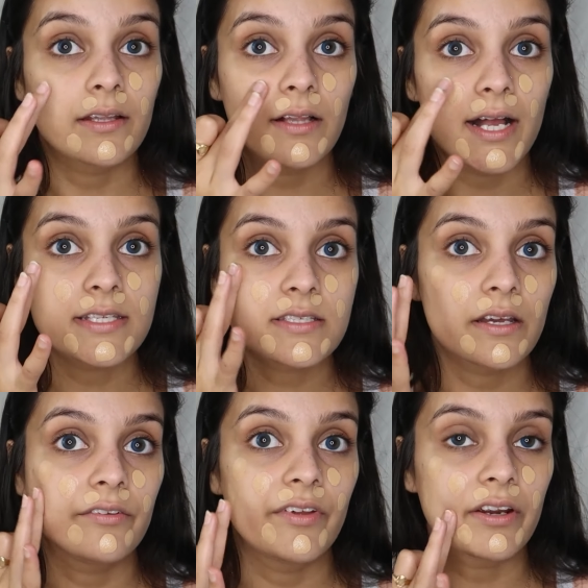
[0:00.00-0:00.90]
It lasts
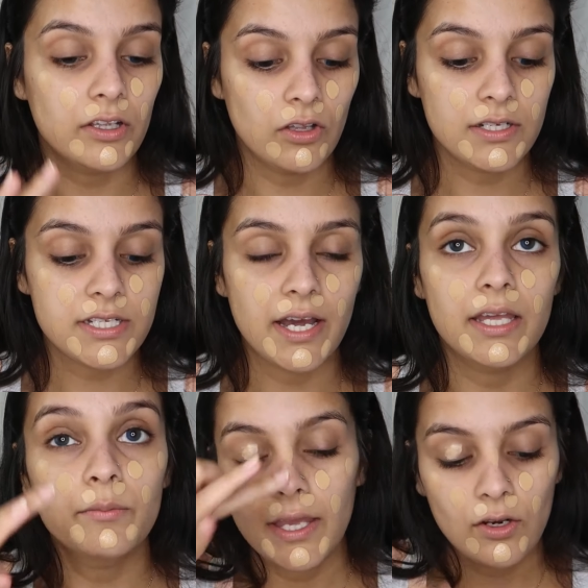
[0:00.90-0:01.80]
a very long
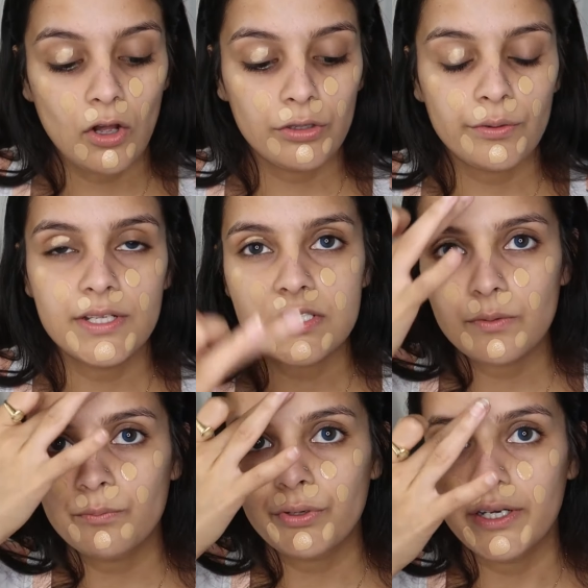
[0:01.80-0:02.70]
time, and although
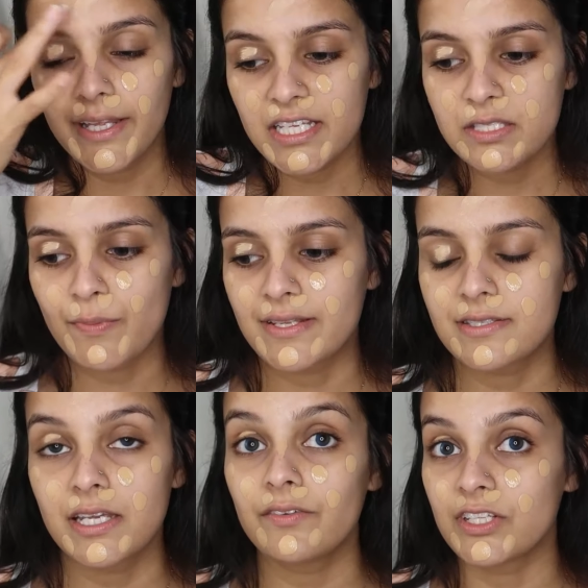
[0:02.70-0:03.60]
it's pretty
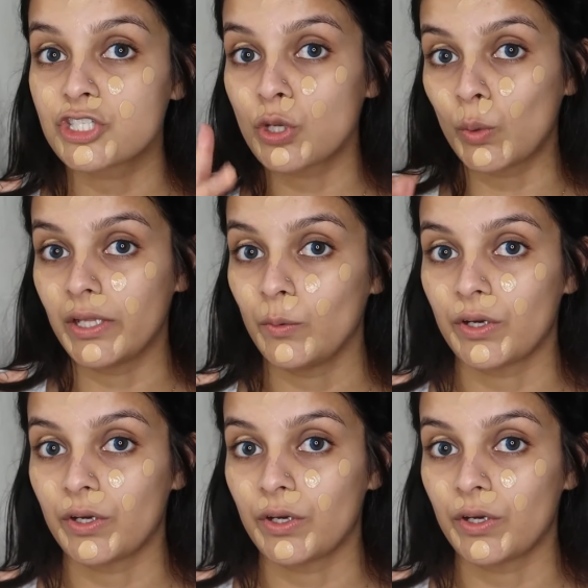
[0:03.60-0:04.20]
expensive, it's totally